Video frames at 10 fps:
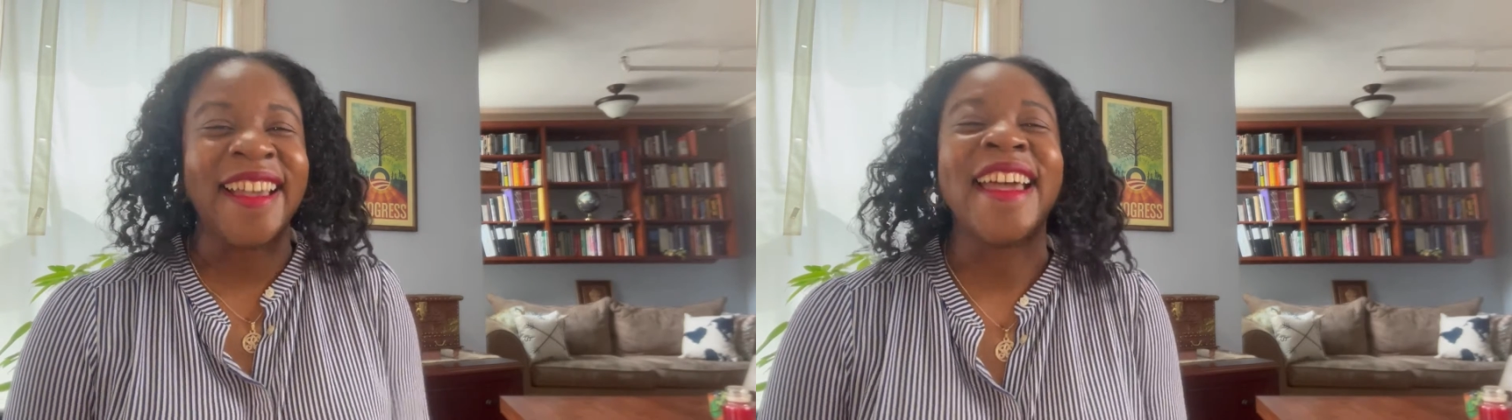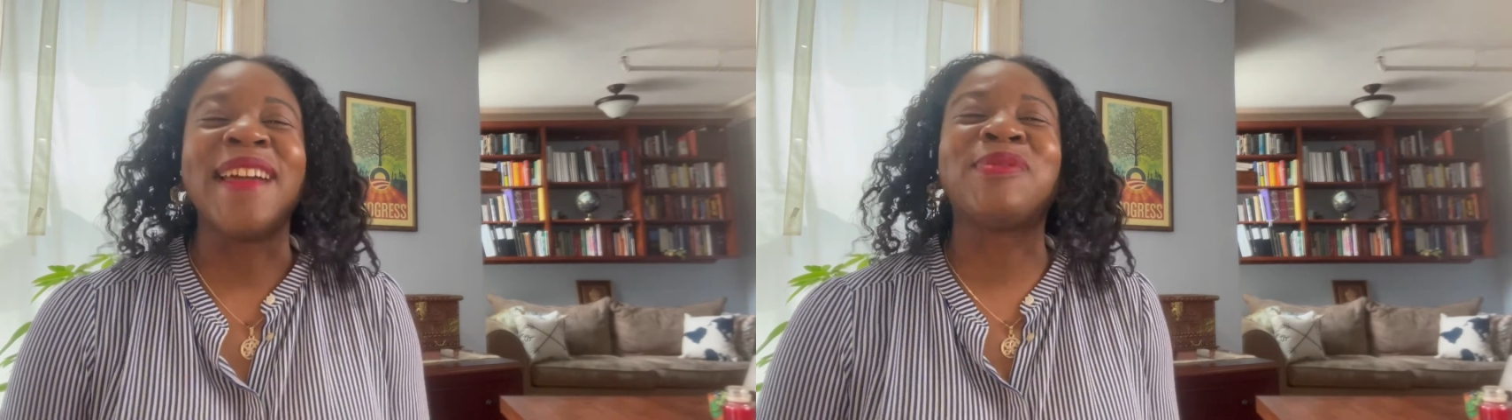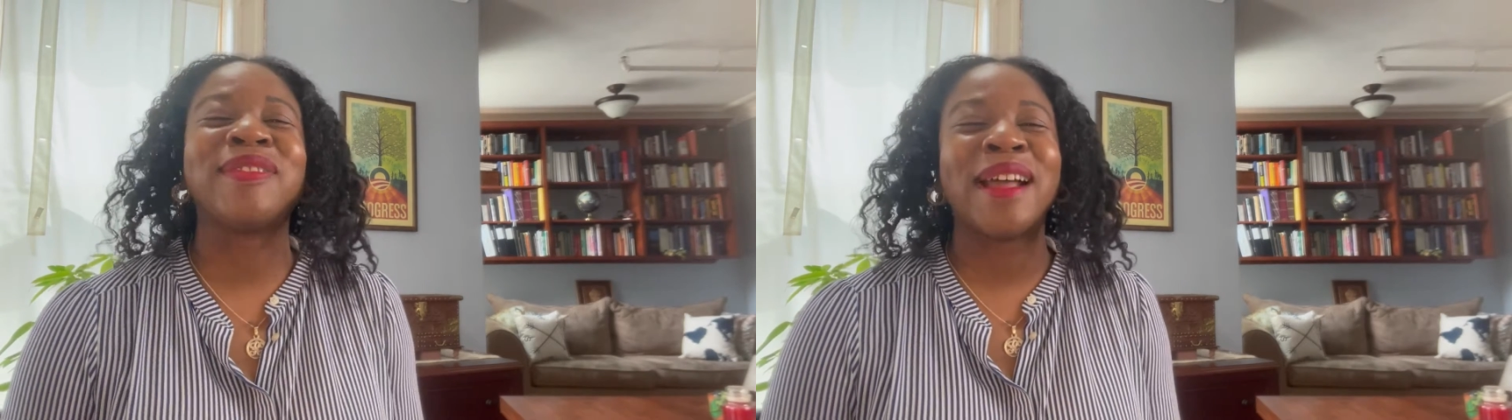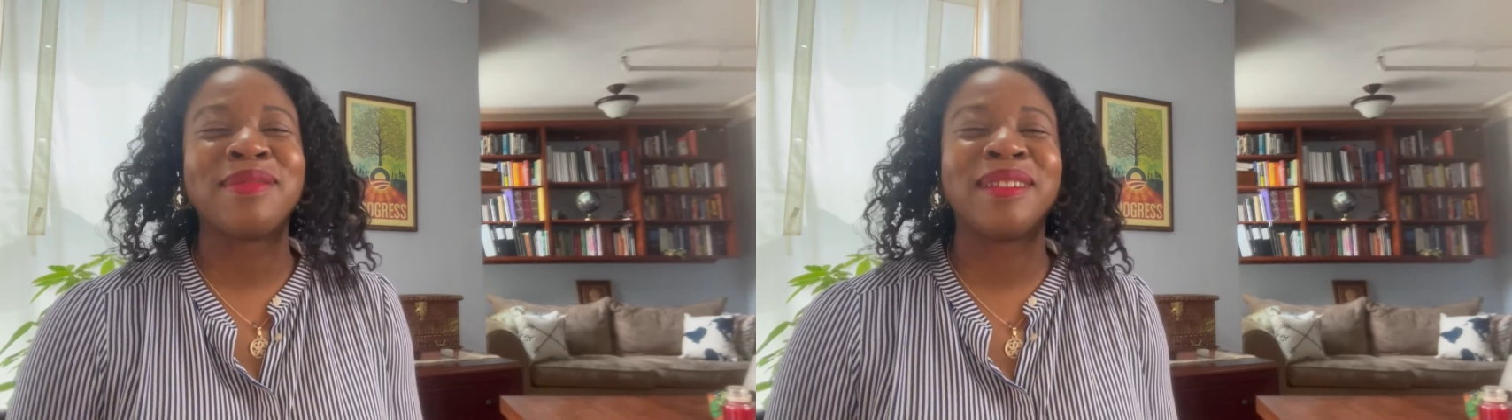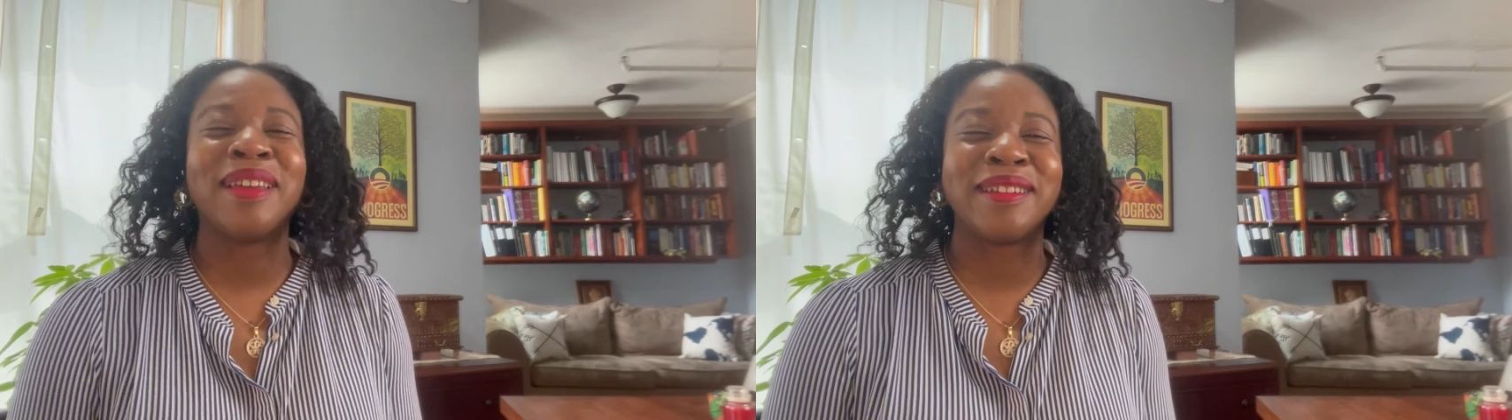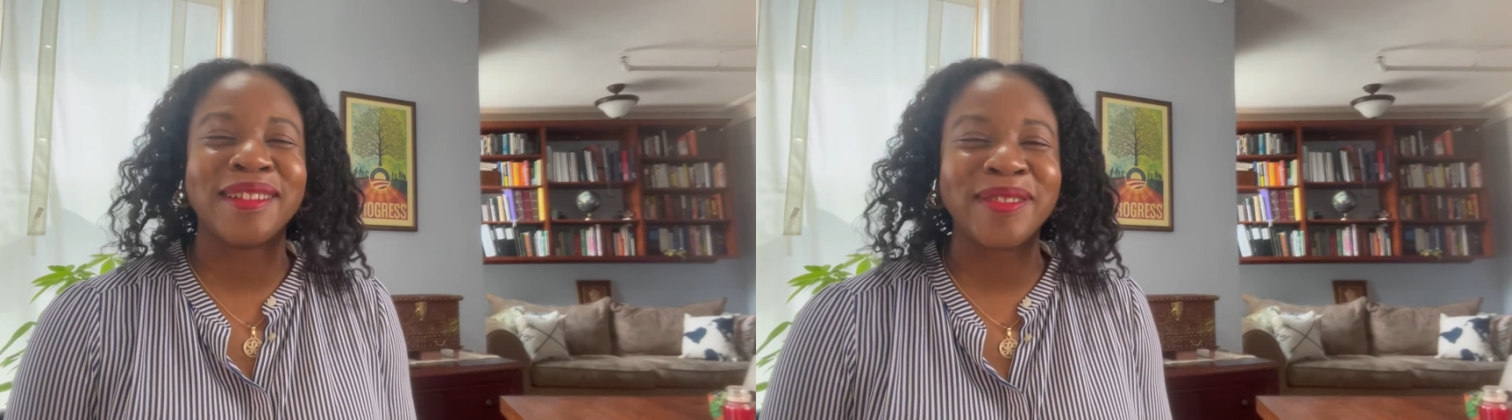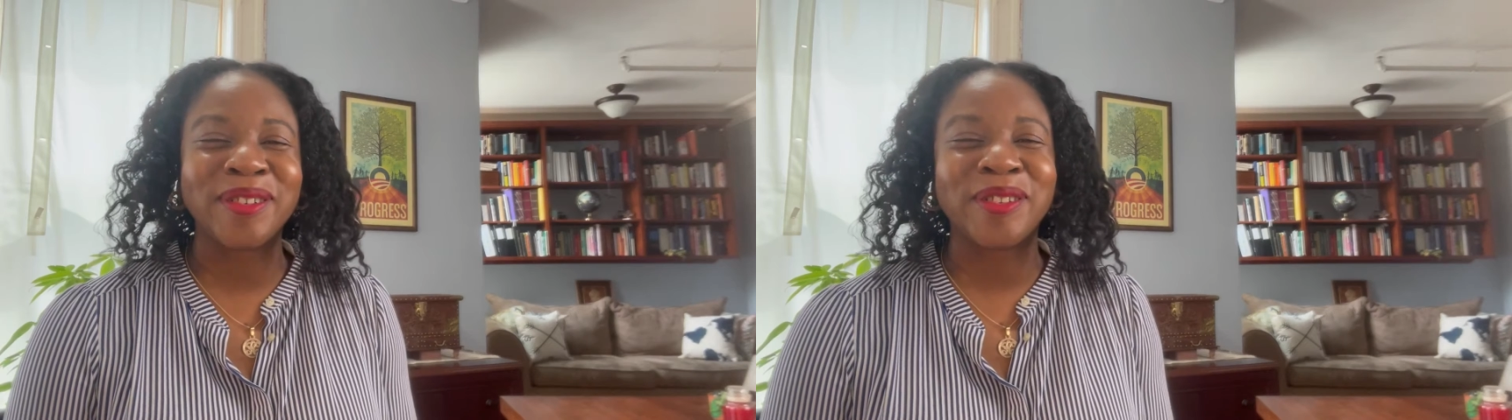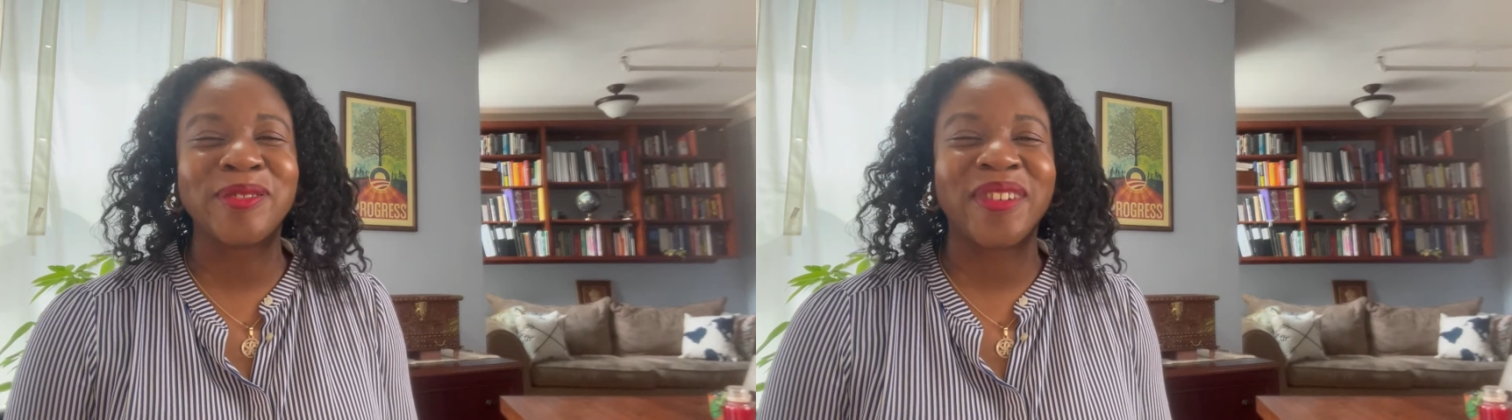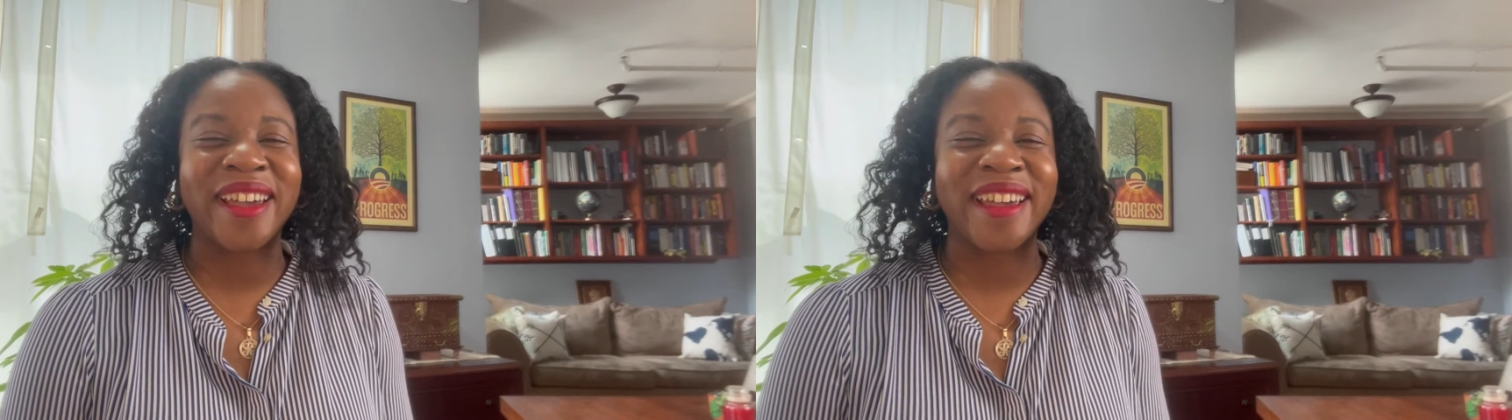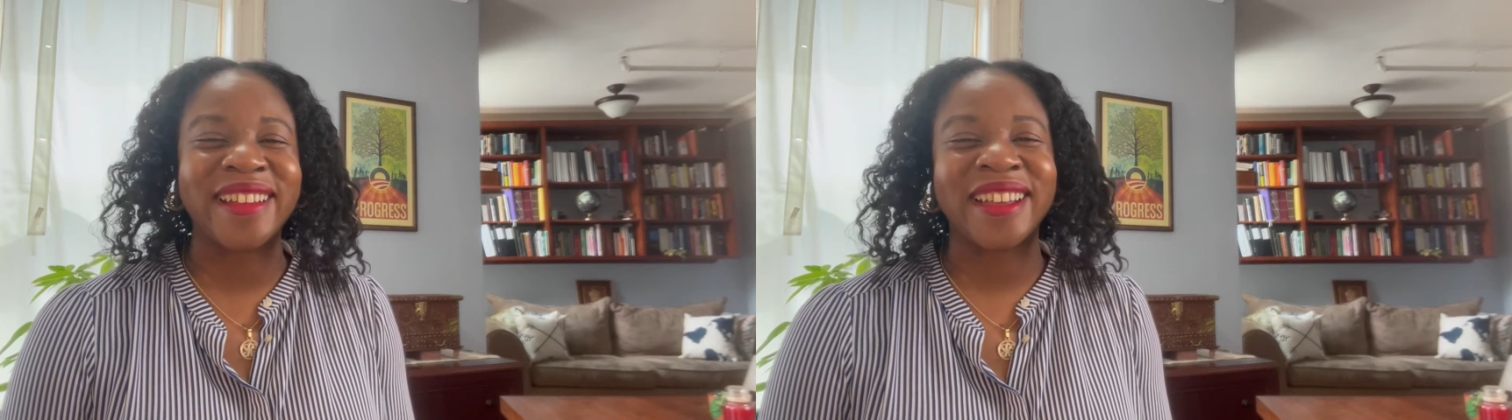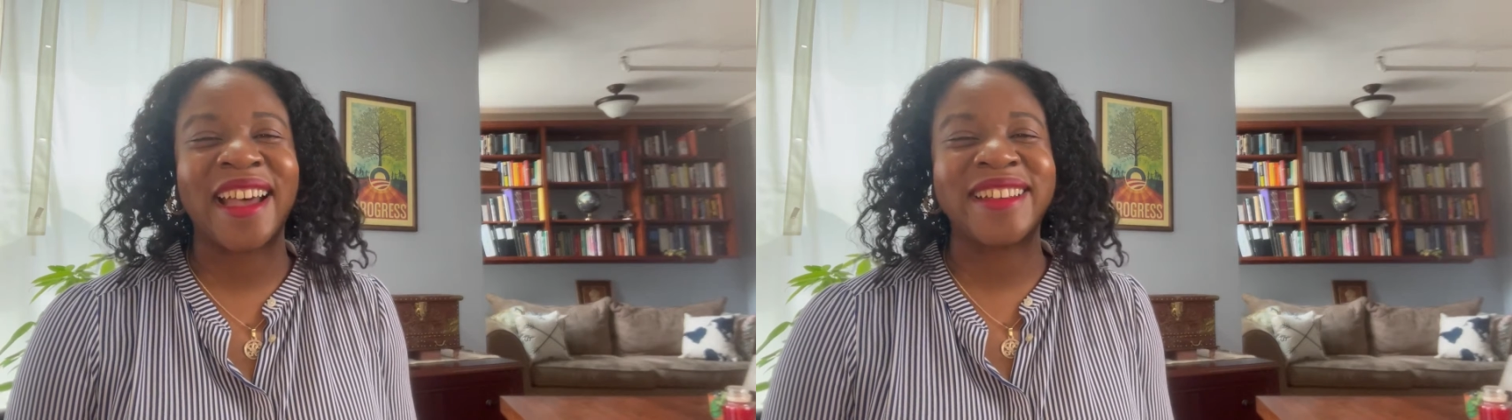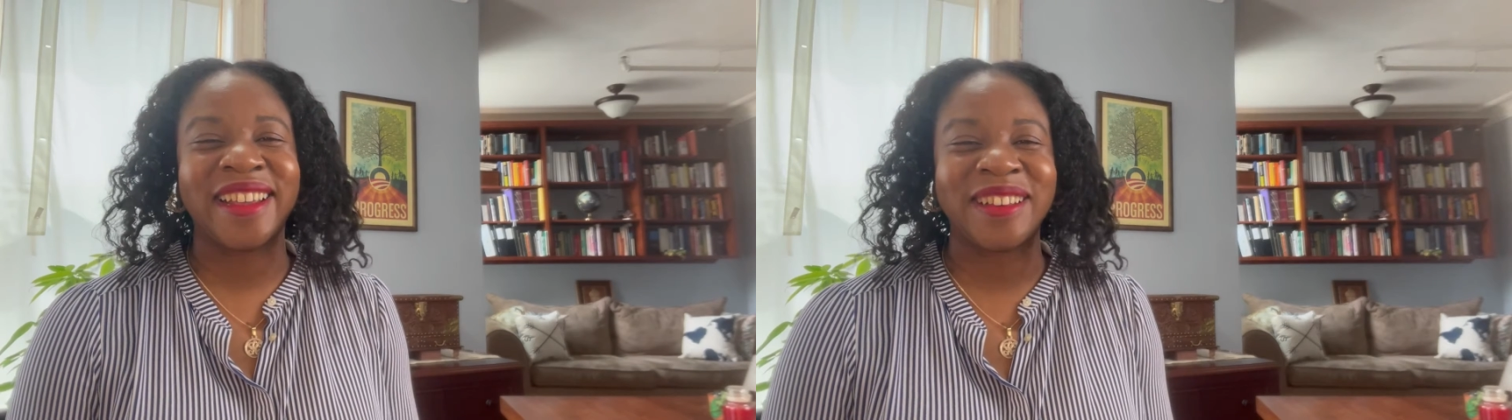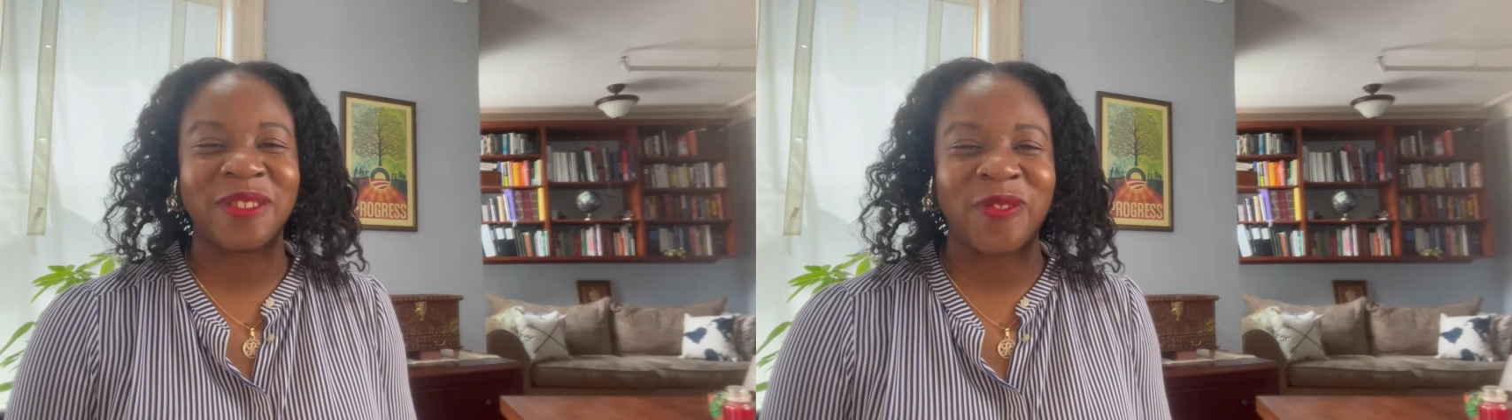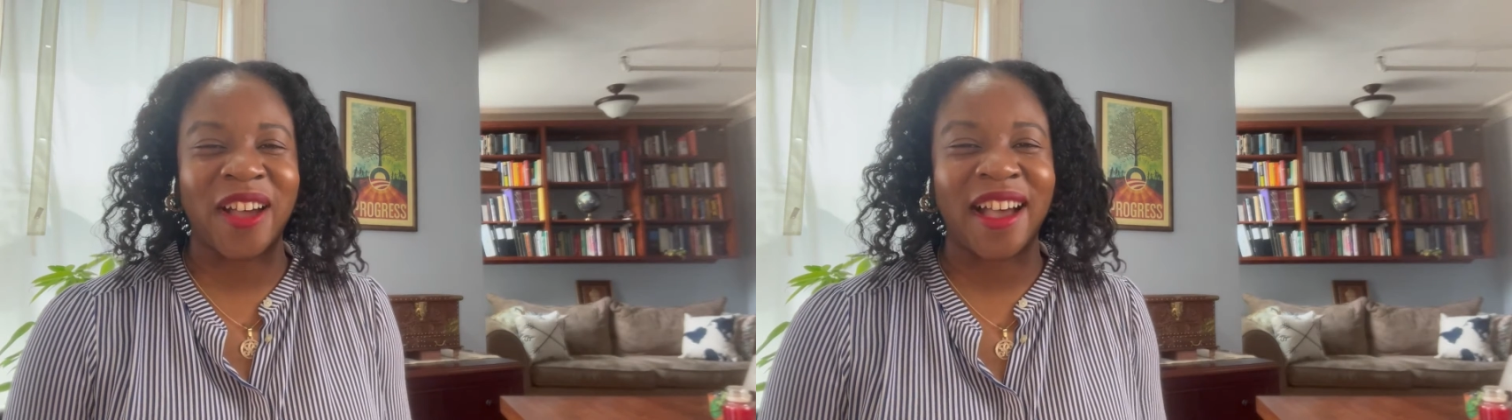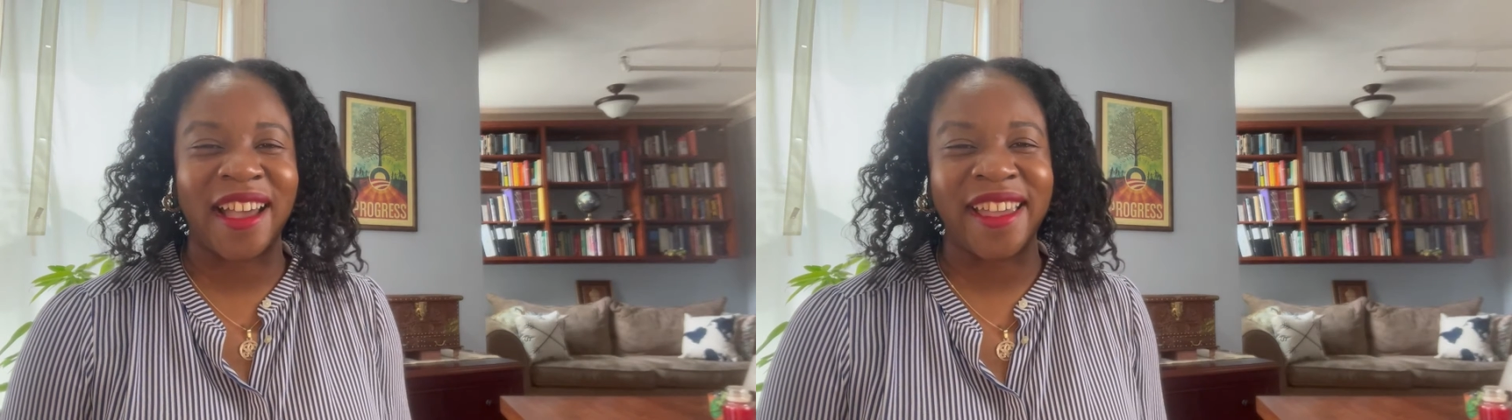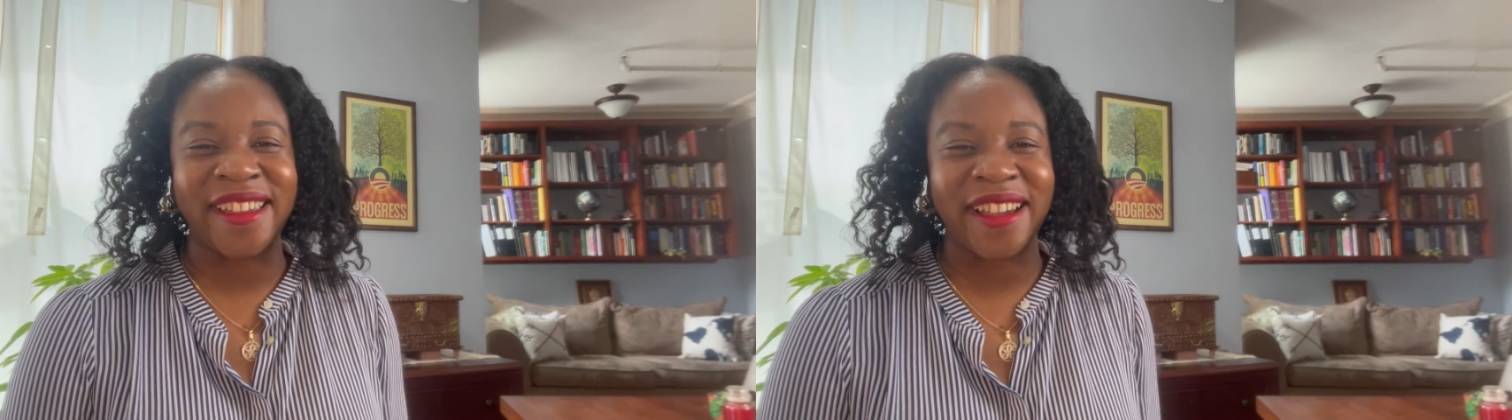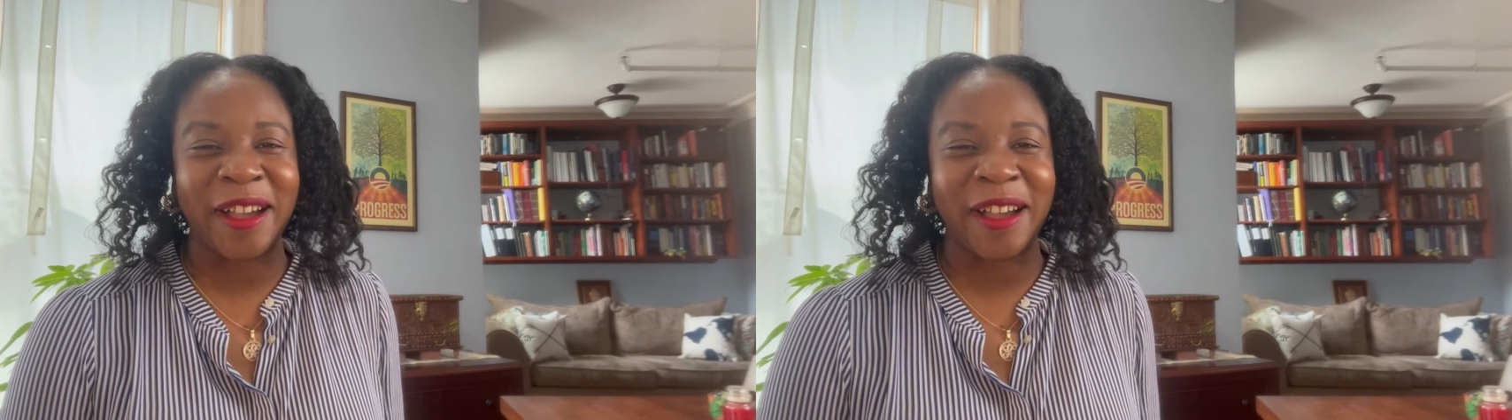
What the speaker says: And so that's another good way to identify